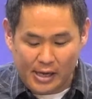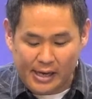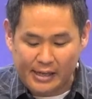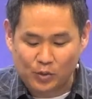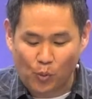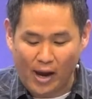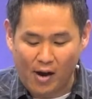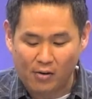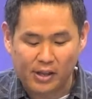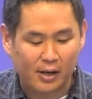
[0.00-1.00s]
is
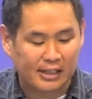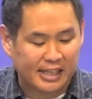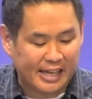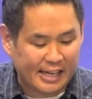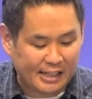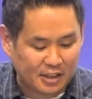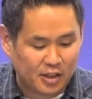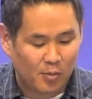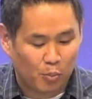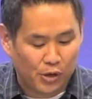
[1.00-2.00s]
where the king's
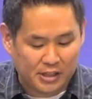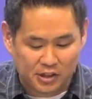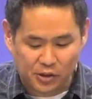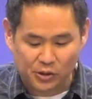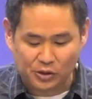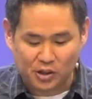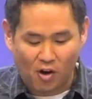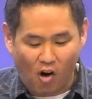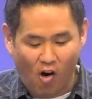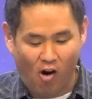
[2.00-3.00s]
prisoners
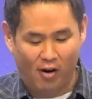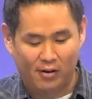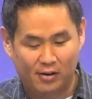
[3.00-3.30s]
are.